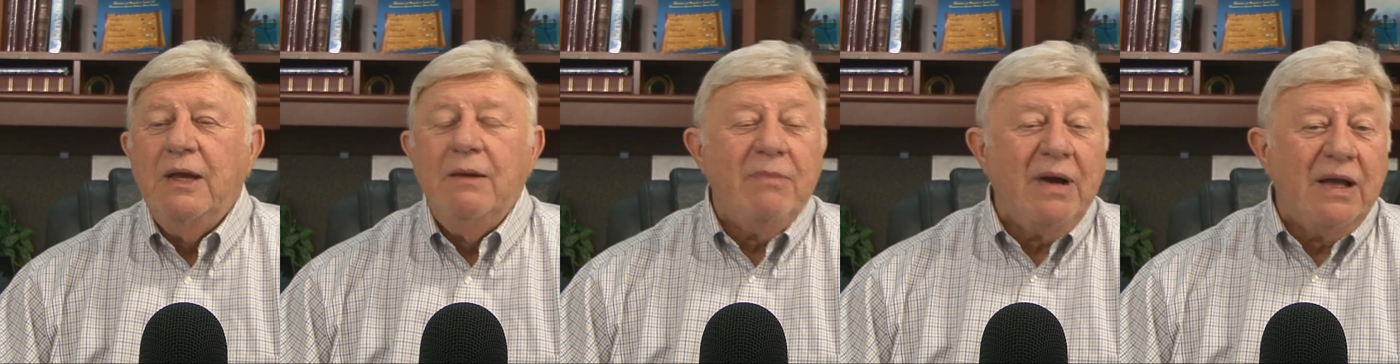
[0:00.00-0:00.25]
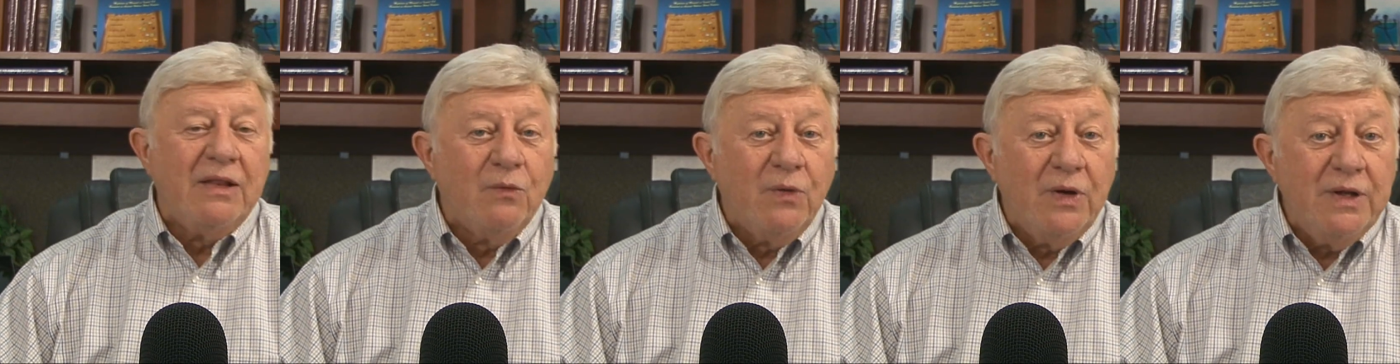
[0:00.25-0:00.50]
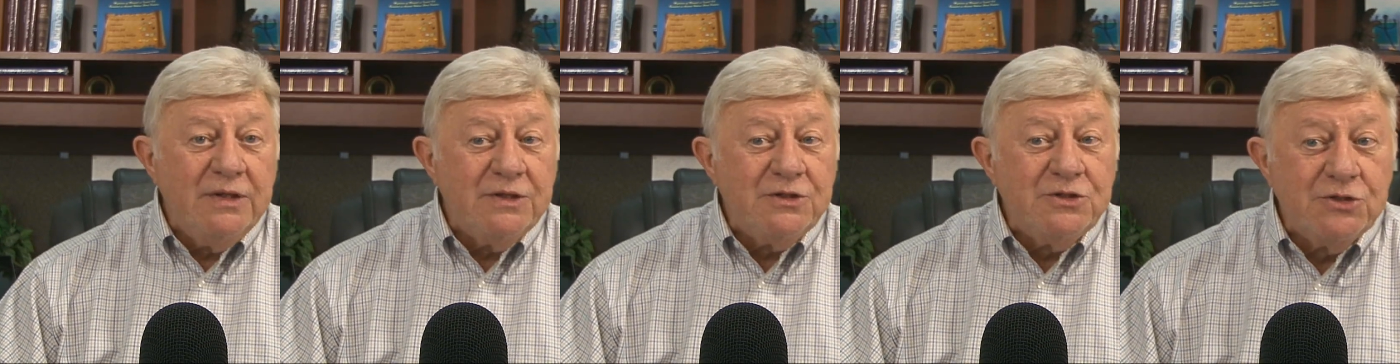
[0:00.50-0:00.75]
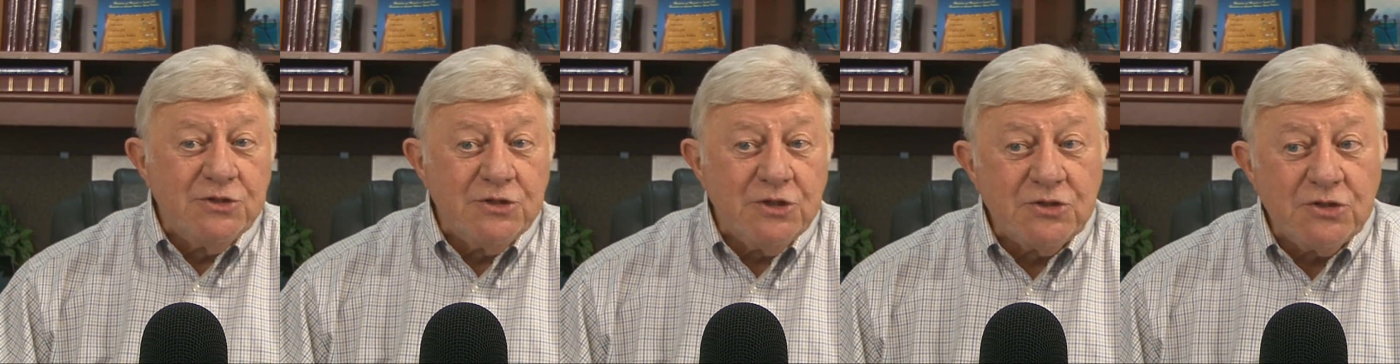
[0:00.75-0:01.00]
By the way,
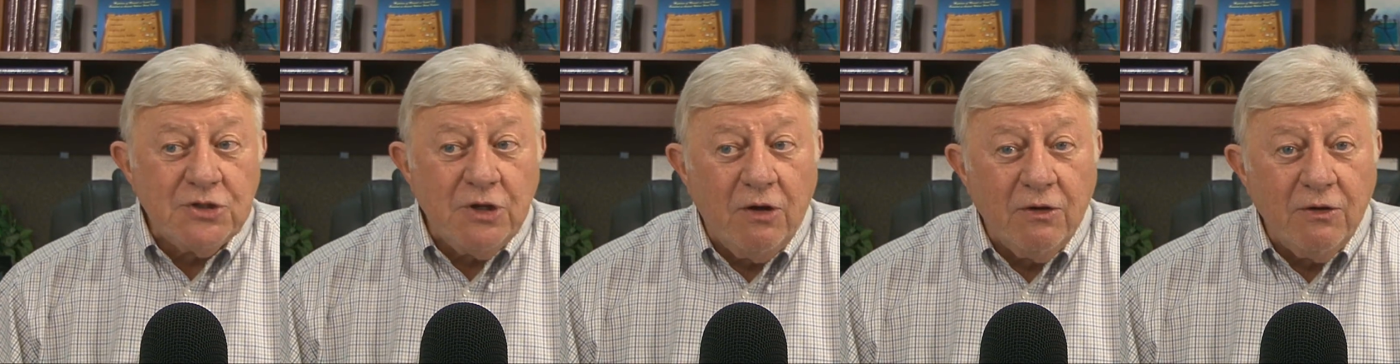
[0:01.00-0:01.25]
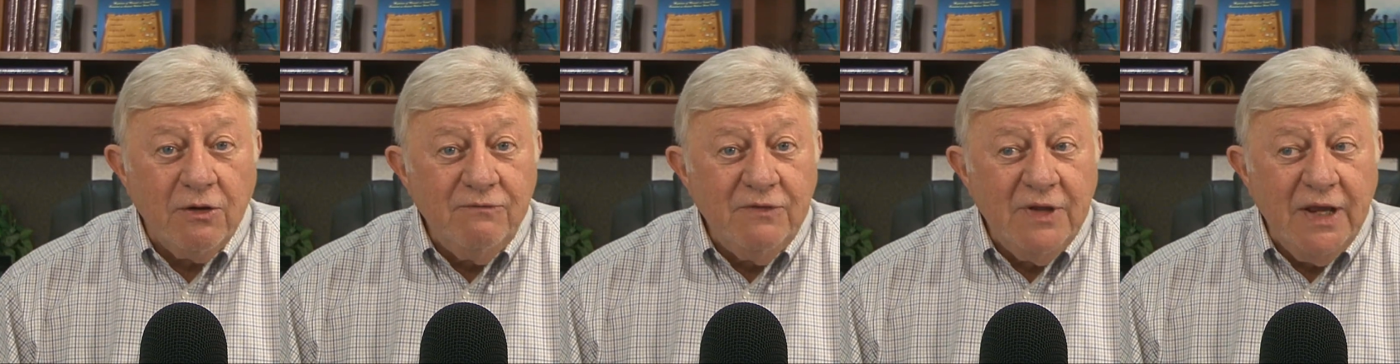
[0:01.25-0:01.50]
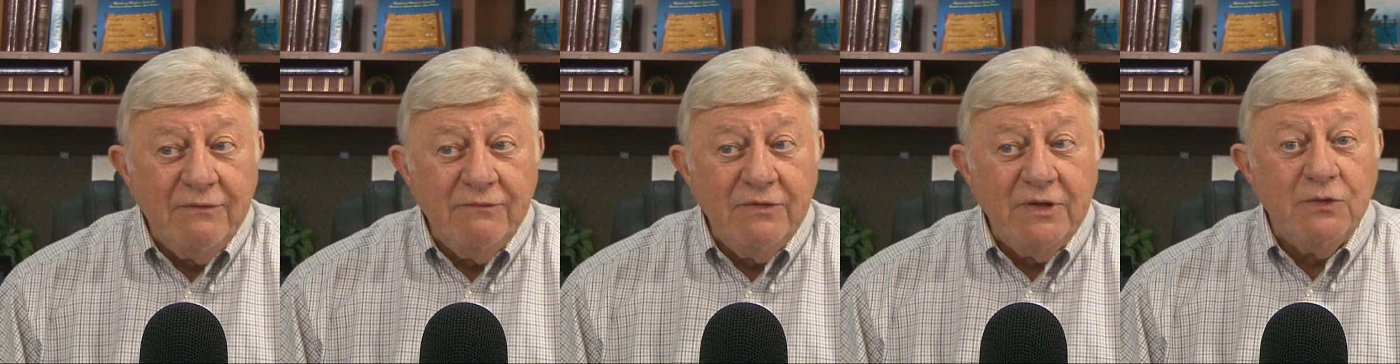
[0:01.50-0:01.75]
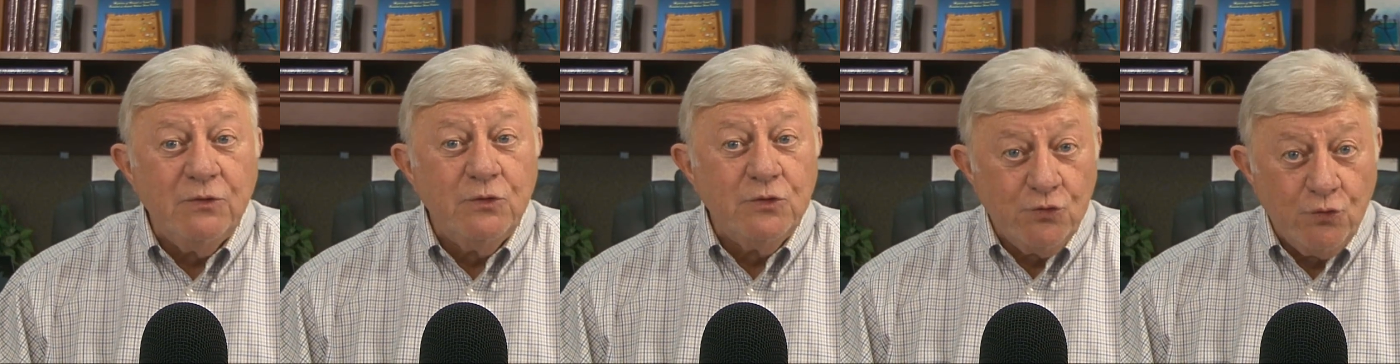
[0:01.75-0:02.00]
this is a song of
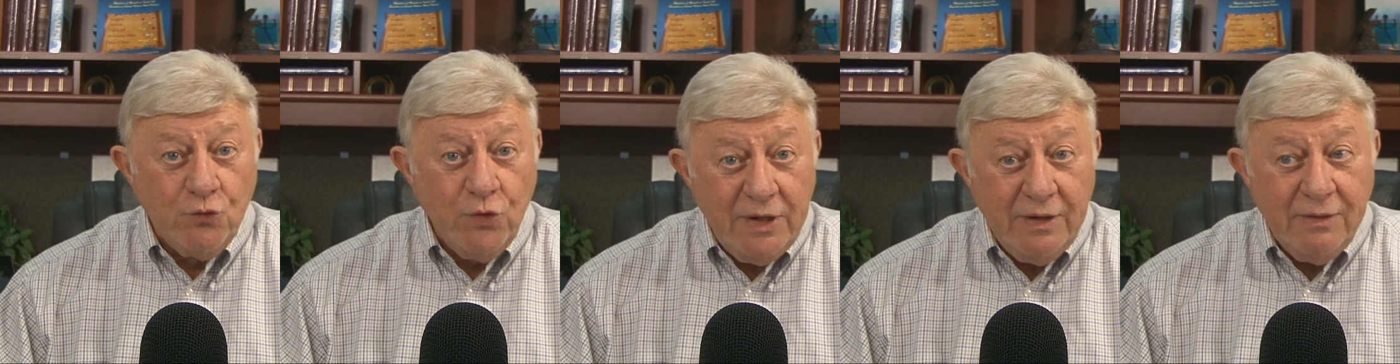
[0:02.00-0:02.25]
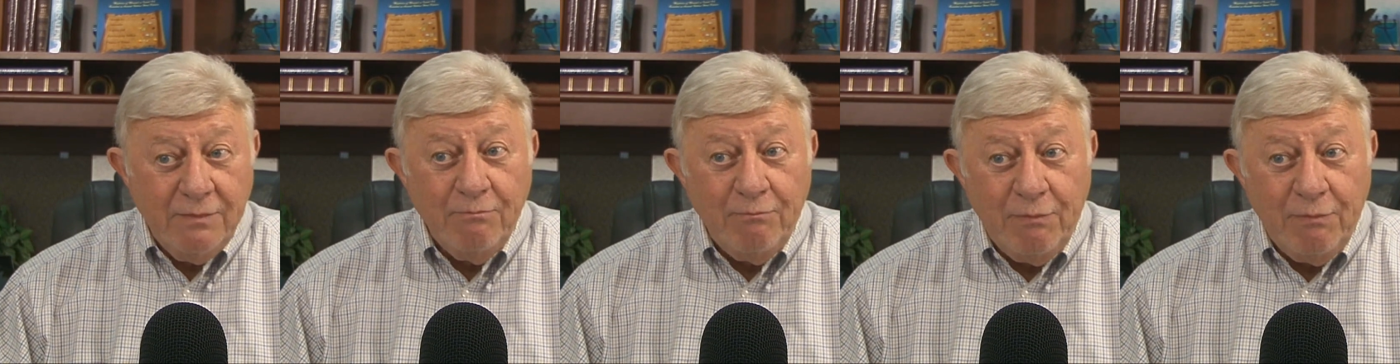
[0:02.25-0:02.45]
David. It was written